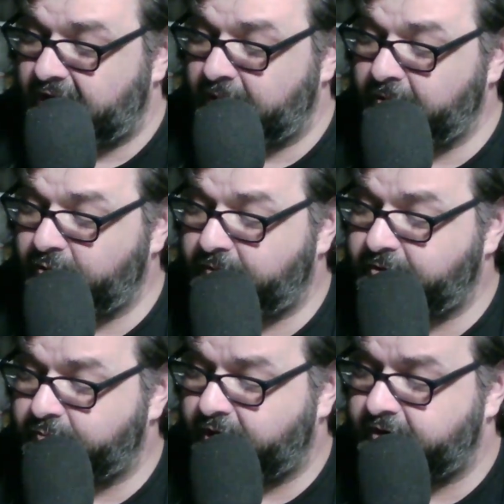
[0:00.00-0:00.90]
I'm
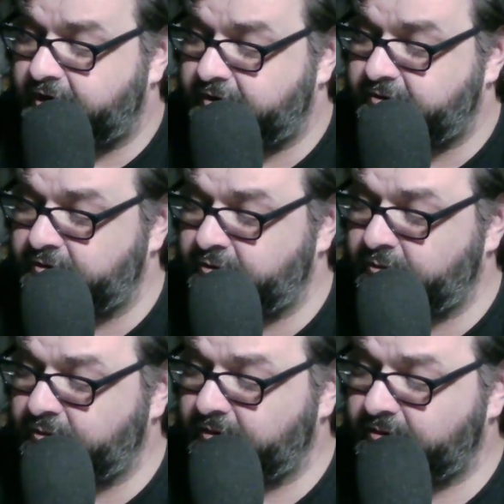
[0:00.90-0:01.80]
interrupted by a knock on the
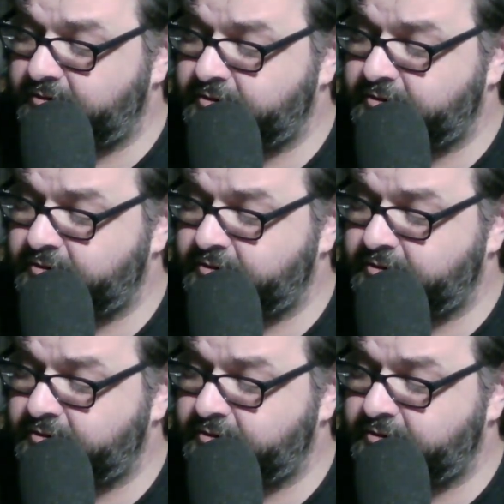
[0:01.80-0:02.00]
door.